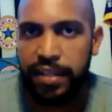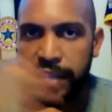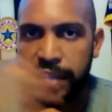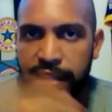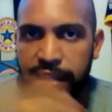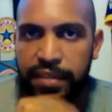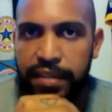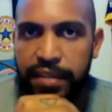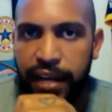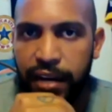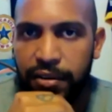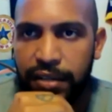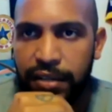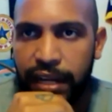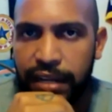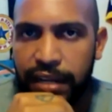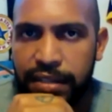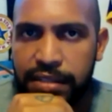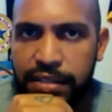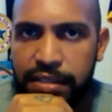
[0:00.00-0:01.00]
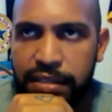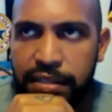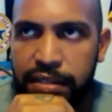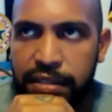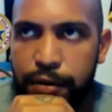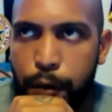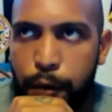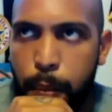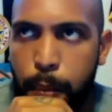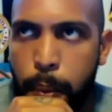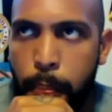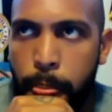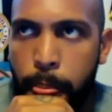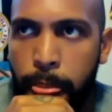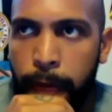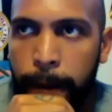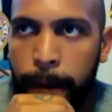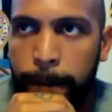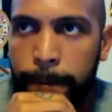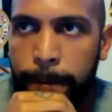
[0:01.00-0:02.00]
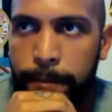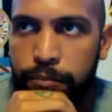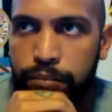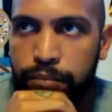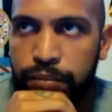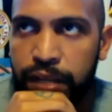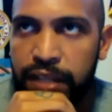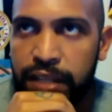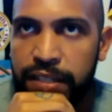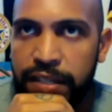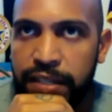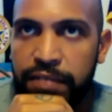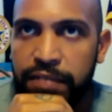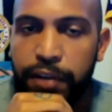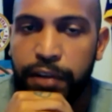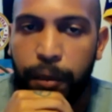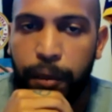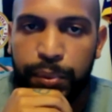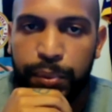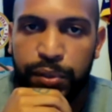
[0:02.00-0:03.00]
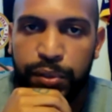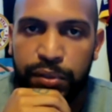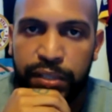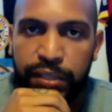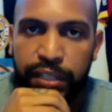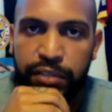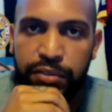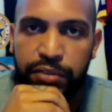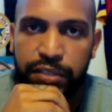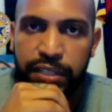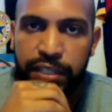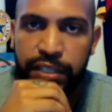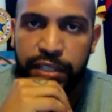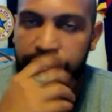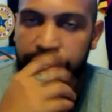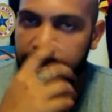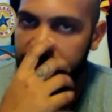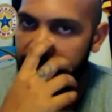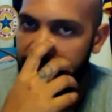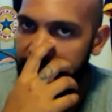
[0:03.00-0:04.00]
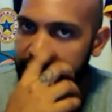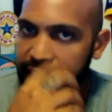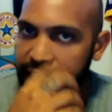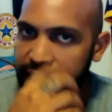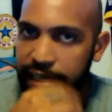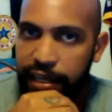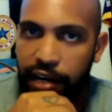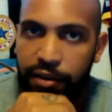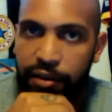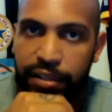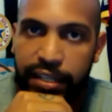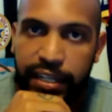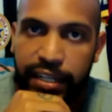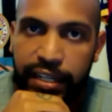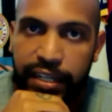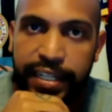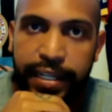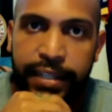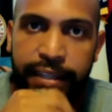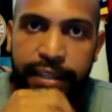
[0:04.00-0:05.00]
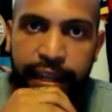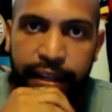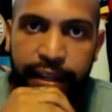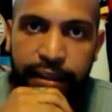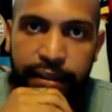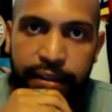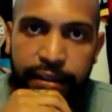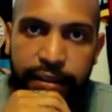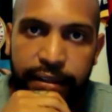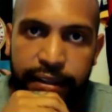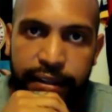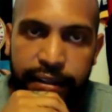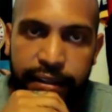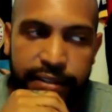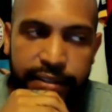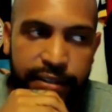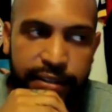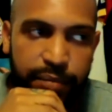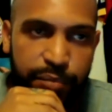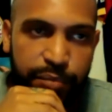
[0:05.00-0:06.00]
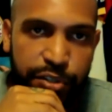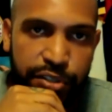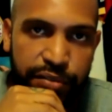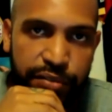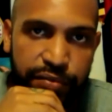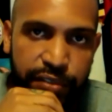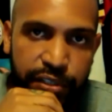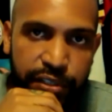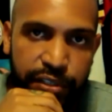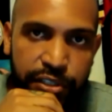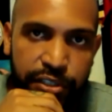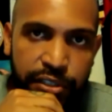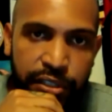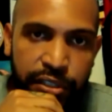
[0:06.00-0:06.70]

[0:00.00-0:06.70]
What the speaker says: death round does give the opportunity to see if the guys can go and really get that submission finish.